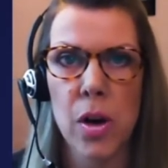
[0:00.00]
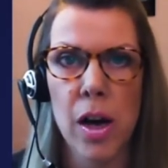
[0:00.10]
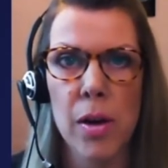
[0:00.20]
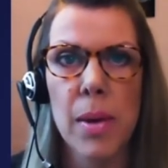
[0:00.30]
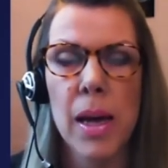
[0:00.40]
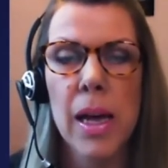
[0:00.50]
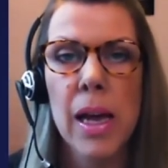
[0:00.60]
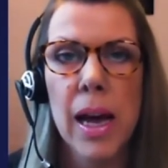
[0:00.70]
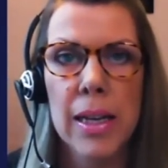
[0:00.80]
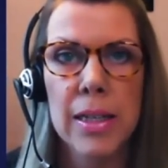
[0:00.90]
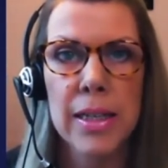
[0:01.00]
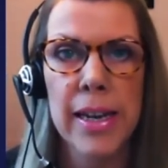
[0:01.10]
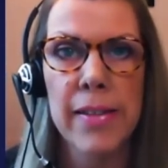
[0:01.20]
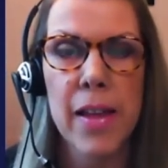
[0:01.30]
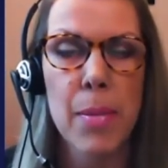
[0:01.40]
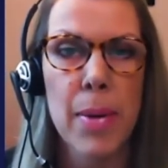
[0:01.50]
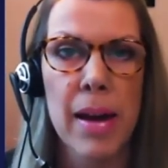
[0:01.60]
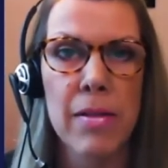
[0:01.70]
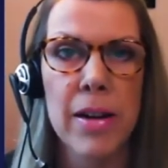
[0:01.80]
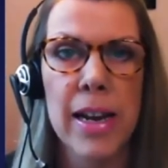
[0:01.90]
home and seen their
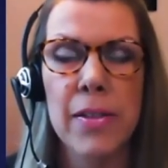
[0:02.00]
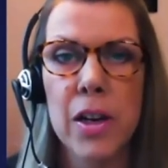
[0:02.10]
parent in the